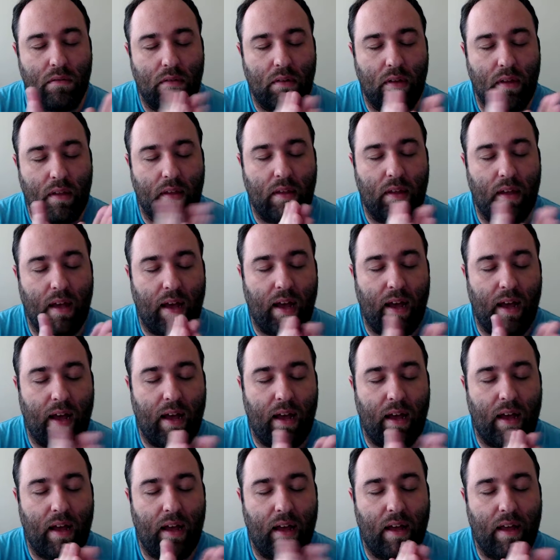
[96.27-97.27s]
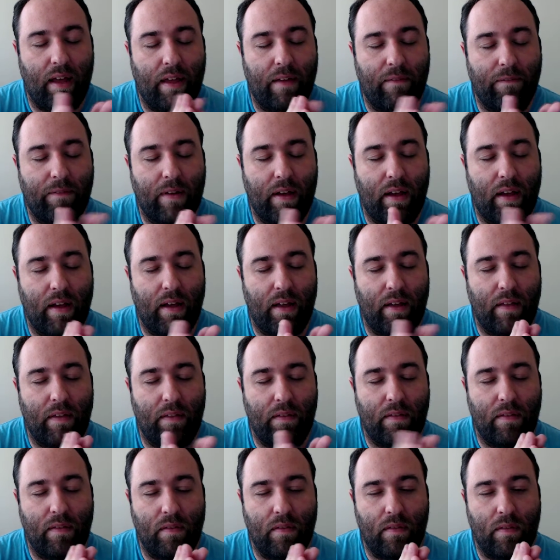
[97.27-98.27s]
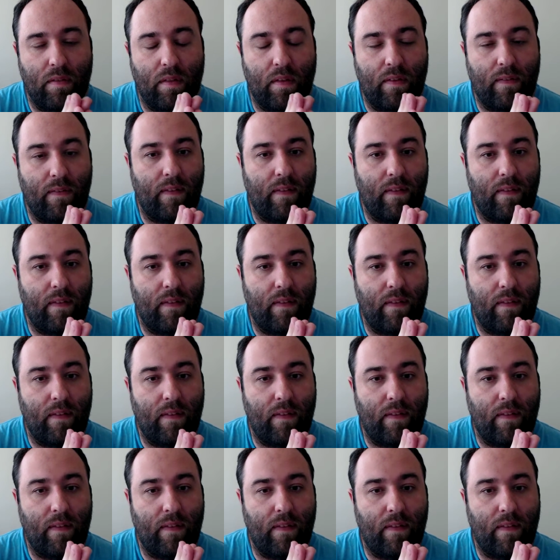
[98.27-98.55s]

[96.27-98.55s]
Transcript: the guy, I forgot the